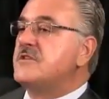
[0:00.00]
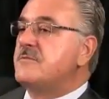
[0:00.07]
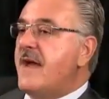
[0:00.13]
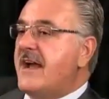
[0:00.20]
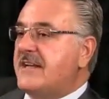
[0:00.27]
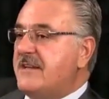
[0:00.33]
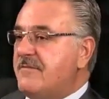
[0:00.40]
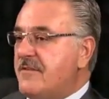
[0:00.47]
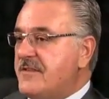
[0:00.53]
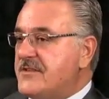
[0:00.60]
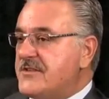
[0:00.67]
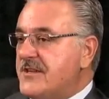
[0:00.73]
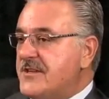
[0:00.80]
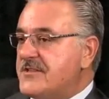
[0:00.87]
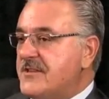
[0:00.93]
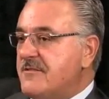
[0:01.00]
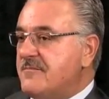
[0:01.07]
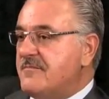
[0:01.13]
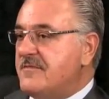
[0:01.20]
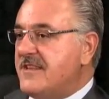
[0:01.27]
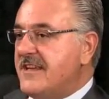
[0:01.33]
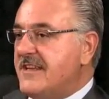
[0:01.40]
perspective of the
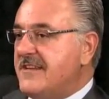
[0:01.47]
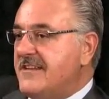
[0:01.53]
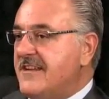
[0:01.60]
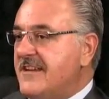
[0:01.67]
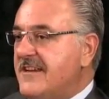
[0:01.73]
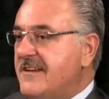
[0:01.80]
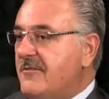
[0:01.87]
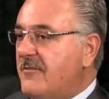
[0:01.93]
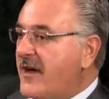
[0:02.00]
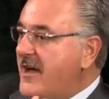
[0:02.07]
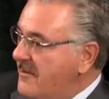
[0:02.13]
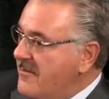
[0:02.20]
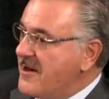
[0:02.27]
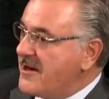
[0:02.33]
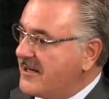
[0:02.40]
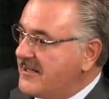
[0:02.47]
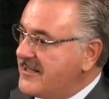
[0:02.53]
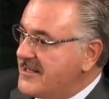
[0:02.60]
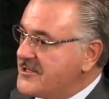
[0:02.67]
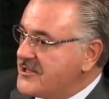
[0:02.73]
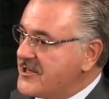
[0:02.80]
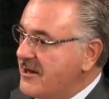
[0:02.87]
system than white America
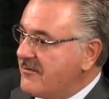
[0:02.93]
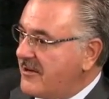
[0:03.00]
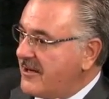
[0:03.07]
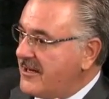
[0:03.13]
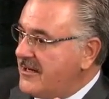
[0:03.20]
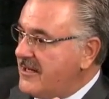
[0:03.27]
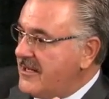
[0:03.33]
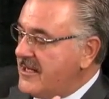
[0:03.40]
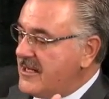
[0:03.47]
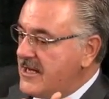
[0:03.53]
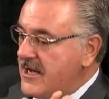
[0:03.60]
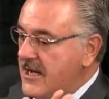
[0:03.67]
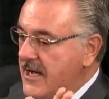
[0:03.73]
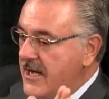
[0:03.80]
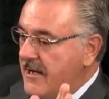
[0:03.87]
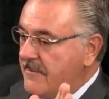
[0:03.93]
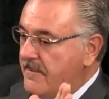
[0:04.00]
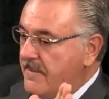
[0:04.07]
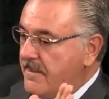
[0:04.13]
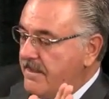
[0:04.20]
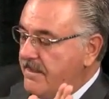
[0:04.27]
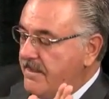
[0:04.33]
does generally.
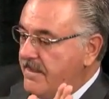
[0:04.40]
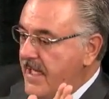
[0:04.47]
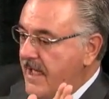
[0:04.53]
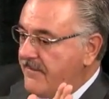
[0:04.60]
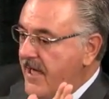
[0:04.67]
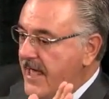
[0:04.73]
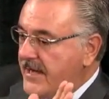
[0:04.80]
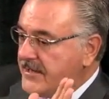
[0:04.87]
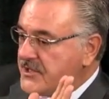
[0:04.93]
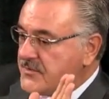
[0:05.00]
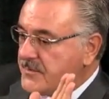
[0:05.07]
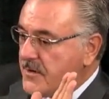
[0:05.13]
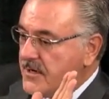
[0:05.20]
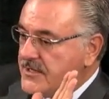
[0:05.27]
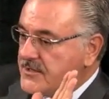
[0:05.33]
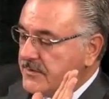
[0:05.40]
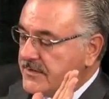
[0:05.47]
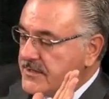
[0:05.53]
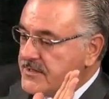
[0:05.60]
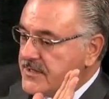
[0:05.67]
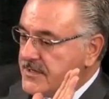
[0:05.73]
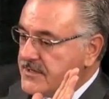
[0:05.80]
They have had an experience
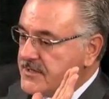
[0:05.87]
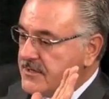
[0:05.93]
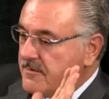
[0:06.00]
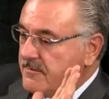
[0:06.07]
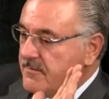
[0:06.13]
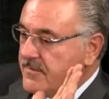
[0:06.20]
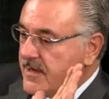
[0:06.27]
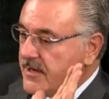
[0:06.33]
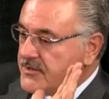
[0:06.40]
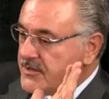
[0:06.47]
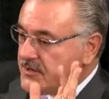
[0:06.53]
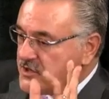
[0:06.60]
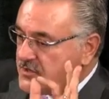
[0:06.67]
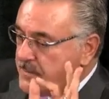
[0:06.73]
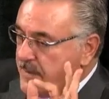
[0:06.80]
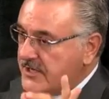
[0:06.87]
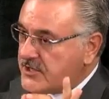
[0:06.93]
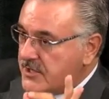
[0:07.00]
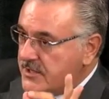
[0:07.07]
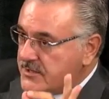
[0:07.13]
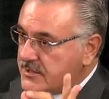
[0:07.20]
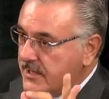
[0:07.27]
with the system. They're
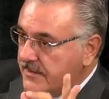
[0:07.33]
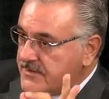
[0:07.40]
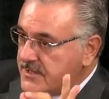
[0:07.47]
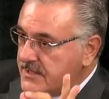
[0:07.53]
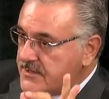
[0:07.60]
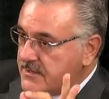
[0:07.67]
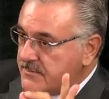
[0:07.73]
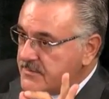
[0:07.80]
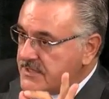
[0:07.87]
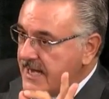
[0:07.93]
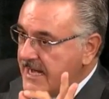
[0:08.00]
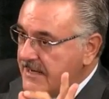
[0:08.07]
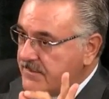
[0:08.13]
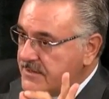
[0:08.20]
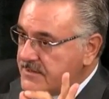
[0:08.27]
suspicious of system state.